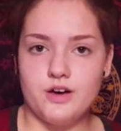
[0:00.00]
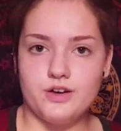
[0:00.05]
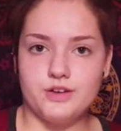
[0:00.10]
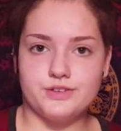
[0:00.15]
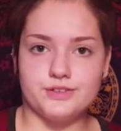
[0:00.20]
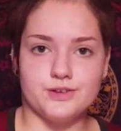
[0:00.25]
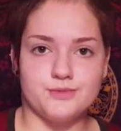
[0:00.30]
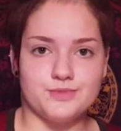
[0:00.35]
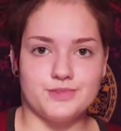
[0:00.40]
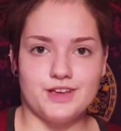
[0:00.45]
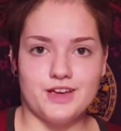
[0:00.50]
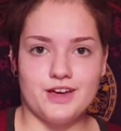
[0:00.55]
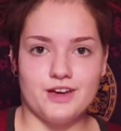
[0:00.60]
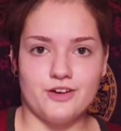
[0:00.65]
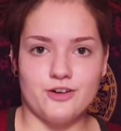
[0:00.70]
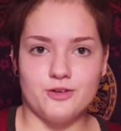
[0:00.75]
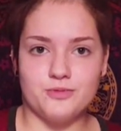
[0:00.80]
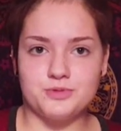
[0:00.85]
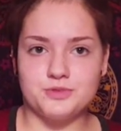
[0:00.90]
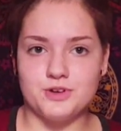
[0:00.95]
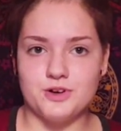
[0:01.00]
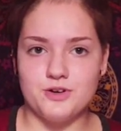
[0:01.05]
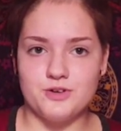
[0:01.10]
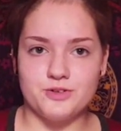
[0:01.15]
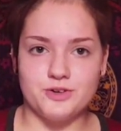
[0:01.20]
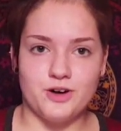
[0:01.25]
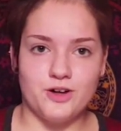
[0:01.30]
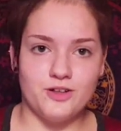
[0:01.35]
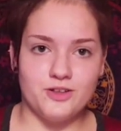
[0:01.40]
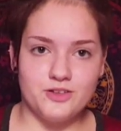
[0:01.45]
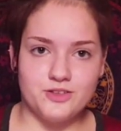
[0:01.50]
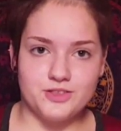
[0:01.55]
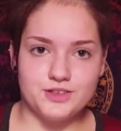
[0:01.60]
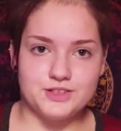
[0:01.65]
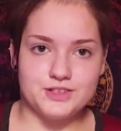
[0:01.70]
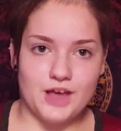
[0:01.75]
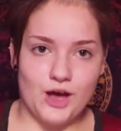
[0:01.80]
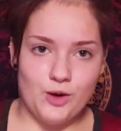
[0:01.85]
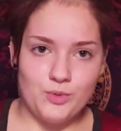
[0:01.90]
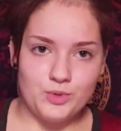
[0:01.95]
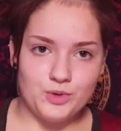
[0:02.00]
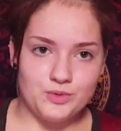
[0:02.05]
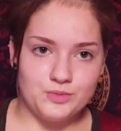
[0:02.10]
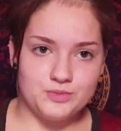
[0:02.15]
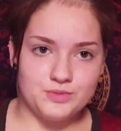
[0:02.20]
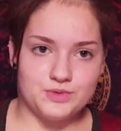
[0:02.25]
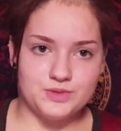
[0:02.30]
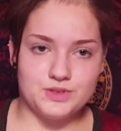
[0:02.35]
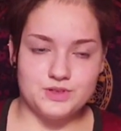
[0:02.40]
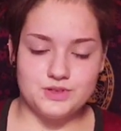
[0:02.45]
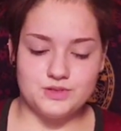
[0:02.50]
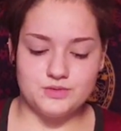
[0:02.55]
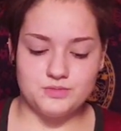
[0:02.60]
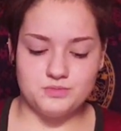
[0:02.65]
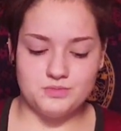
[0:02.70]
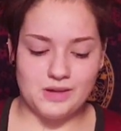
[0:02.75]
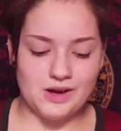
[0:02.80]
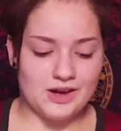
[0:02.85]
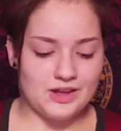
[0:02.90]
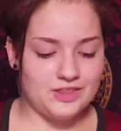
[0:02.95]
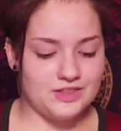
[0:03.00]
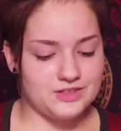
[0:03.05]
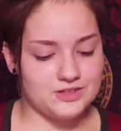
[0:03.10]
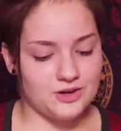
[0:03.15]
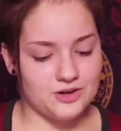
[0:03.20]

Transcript: someday I hope to own all of these albums by this